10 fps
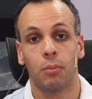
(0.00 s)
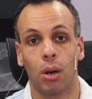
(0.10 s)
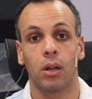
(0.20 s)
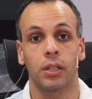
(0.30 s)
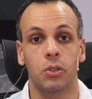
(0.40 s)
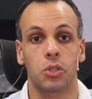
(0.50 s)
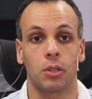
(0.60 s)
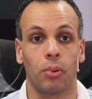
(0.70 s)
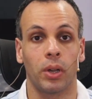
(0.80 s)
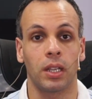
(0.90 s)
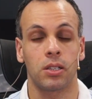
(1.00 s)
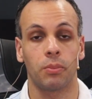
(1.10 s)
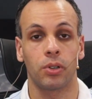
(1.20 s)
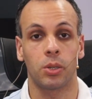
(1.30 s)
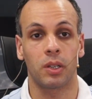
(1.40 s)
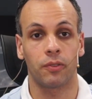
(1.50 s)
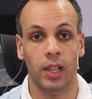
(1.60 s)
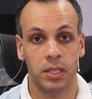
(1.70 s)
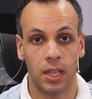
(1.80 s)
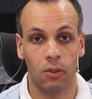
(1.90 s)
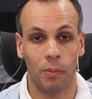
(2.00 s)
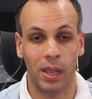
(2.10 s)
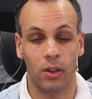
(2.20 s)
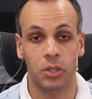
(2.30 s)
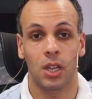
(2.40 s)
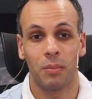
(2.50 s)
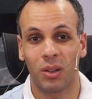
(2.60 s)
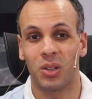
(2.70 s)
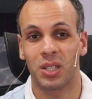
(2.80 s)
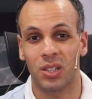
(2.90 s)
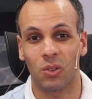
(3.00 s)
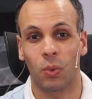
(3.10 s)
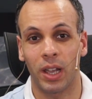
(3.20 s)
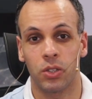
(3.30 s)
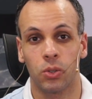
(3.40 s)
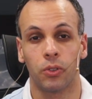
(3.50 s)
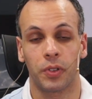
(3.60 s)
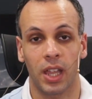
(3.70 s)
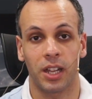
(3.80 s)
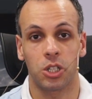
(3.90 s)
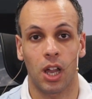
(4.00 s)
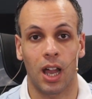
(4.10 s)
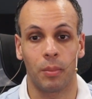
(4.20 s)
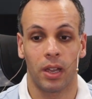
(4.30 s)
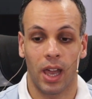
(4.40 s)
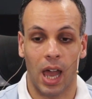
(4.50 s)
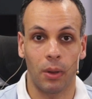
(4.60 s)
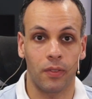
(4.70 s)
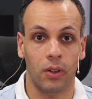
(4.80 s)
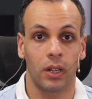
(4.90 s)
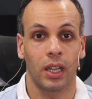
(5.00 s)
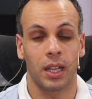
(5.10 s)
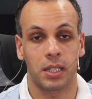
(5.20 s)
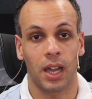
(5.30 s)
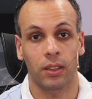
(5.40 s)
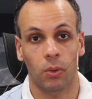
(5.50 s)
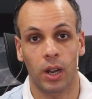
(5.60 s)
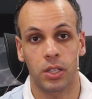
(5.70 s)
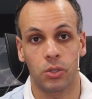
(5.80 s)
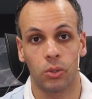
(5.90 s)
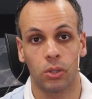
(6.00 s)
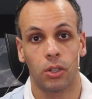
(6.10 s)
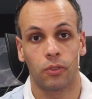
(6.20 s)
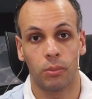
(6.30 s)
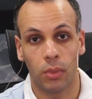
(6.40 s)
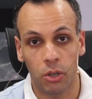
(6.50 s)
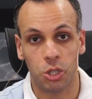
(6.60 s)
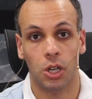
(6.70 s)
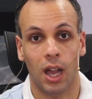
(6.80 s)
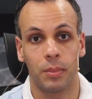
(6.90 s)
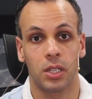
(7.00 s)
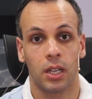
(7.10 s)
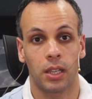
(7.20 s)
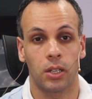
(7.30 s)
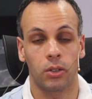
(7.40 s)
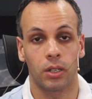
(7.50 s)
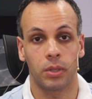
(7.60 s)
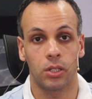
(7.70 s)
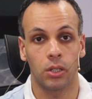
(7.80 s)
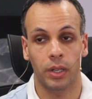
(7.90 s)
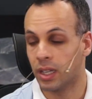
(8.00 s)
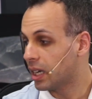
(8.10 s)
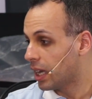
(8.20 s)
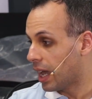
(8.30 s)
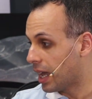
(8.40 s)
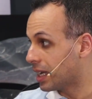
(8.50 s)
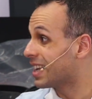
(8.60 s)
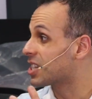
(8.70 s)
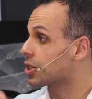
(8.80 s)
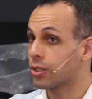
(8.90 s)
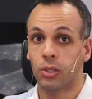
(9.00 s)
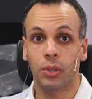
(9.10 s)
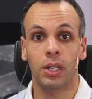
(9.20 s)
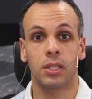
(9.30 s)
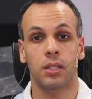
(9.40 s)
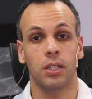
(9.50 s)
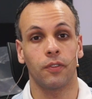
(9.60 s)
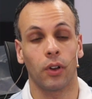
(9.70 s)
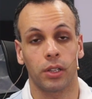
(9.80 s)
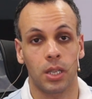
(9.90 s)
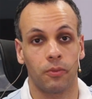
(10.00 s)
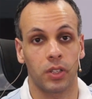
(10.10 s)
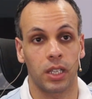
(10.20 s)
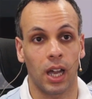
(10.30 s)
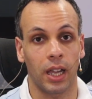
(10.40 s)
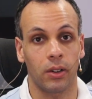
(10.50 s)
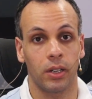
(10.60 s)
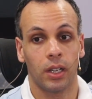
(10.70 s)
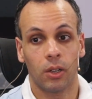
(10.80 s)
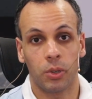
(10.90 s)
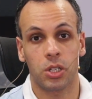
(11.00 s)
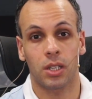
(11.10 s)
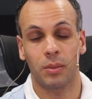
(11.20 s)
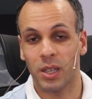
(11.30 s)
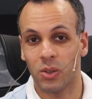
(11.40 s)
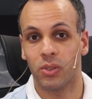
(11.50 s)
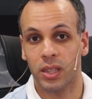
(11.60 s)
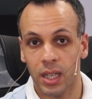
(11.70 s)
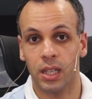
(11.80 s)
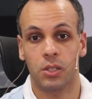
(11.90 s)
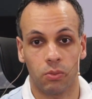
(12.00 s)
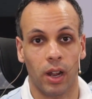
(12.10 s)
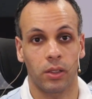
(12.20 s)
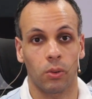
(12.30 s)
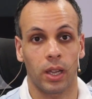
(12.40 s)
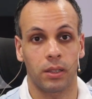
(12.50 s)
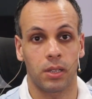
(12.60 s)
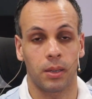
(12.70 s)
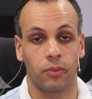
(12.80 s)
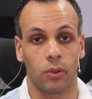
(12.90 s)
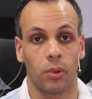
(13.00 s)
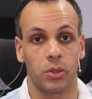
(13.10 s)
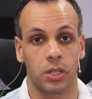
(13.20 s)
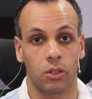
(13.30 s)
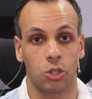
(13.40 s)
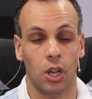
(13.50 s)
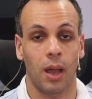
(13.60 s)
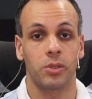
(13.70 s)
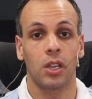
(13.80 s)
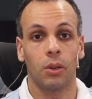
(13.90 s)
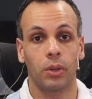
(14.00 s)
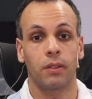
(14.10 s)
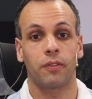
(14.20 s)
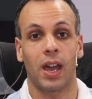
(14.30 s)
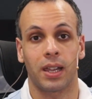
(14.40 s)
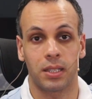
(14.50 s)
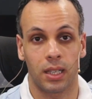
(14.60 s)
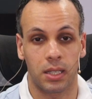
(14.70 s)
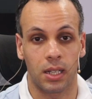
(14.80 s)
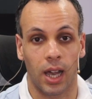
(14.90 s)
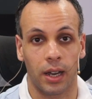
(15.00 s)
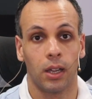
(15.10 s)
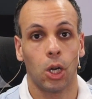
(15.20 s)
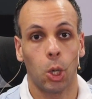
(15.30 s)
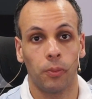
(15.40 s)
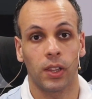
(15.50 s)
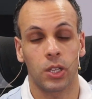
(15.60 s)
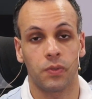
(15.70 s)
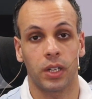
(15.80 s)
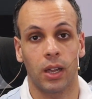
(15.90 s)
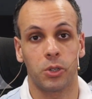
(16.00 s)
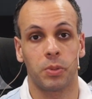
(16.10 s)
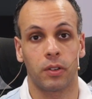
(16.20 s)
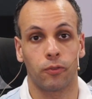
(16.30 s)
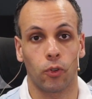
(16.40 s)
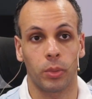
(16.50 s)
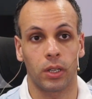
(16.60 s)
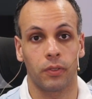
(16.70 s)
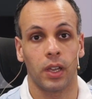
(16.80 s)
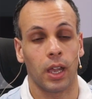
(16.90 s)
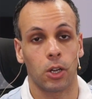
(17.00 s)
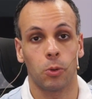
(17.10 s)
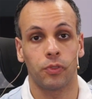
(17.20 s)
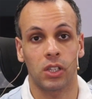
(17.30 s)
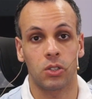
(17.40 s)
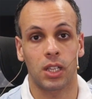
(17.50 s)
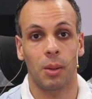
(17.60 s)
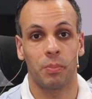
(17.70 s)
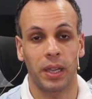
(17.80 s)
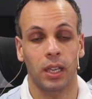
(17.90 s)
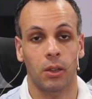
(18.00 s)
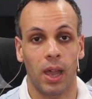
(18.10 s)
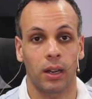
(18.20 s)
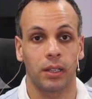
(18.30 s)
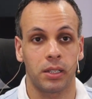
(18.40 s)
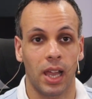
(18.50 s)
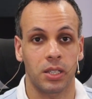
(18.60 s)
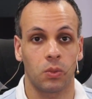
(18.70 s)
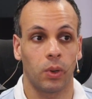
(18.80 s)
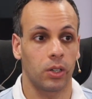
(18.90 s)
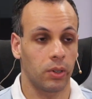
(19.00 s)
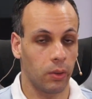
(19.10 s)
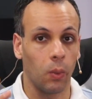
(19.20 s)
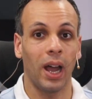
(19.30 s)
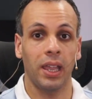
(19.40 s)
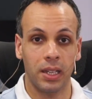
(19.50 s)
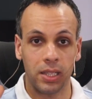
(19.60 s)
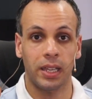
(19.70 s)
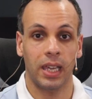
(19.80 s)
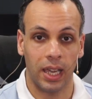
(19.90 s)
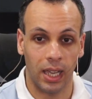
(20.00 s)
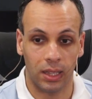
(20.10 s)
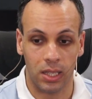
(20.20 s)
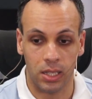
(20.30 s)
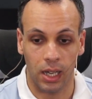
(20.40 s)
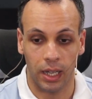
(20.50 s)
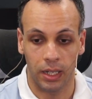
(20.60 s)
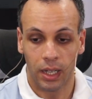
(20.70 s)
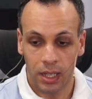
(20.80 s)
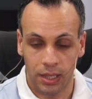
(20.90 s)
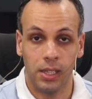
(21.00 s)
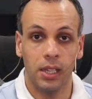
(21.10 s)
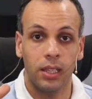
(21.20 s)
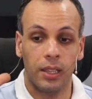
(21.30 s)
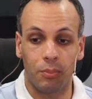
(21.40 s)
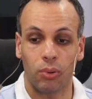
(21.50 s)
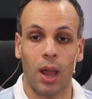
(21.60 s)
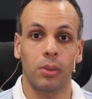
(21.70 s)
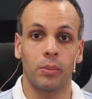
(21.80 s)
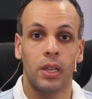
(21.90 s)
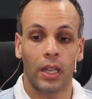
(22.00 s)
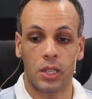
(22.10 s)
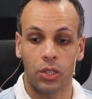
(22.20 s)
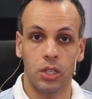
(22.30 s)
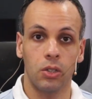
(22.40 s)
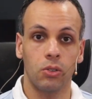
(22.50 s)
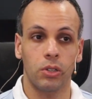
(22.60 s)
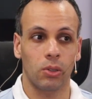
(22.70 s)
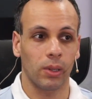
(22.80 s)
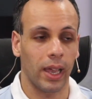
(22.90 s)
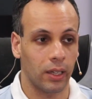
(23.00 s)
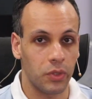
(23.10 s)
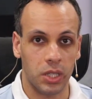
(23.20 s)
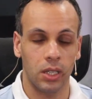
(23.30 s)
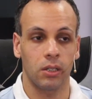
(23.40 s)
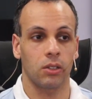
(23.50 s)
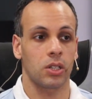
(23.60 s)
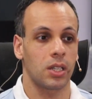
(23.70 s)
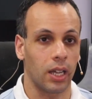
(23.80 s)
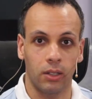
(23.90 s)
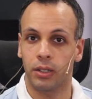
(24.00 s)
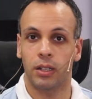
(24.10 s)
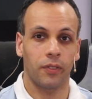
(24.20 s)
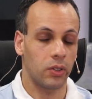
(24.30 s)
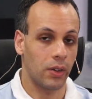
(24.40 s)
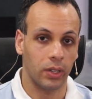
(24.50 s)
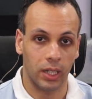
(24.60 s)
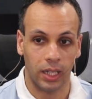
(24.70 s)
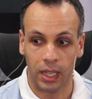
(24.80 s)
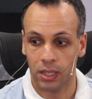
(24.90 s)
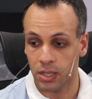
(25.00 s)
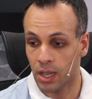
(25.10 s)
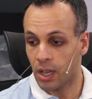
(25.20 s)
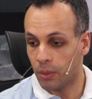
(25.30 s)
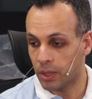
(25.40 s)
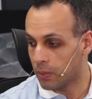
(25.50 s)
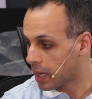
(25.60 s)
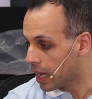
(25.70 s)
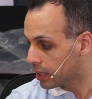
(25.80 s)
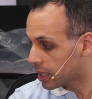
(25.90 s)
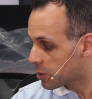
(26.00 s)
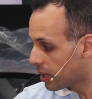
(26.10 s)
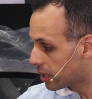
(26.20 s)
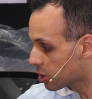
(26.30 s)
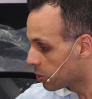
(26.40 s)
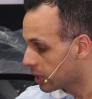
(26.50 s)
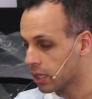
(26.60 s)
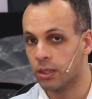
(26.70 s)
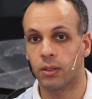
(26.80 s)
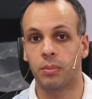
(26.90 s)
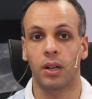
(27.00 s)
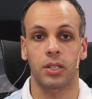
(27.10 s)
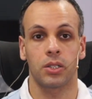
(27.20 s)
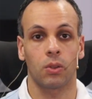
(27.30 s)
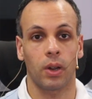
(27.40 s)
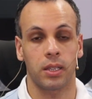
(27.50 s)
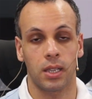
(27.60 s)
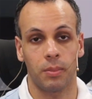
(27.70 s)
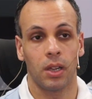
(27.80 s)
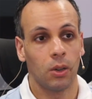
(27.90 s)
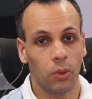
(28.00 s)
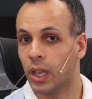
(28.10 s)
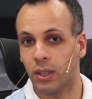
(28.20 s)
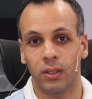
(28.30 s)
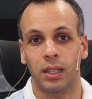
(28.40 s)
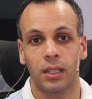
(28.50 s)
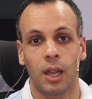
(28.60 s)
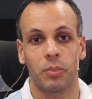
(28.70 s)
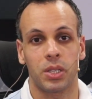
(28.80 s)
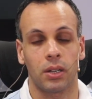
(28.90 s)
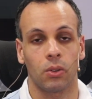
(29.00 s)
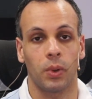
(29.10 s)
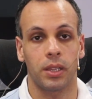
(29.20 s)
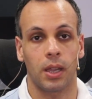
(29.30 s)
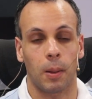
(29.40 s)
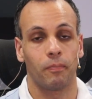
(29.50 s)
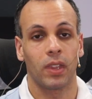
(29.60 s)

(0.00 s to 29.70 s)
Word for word: Paul uses the pointy tip when doing flex gate repairs because it is the right tool for that job. However, it's not the right tool for most jobs that you're going to be doing, and it is included as the default tip for the iron, which is going to make you think it's right, the right tip for most of your jobs, when in fact it's not. Hopefully this video has been informative, and hopefully you stop banging your head on the desk wondering why it is I can't get this done, thinking that the problem is you, your lack of skill, you're just not good enough, you're never going to get this, when in reality spending twenty to thirty bucks on the right tip will get you ninety-nine percent of the way there.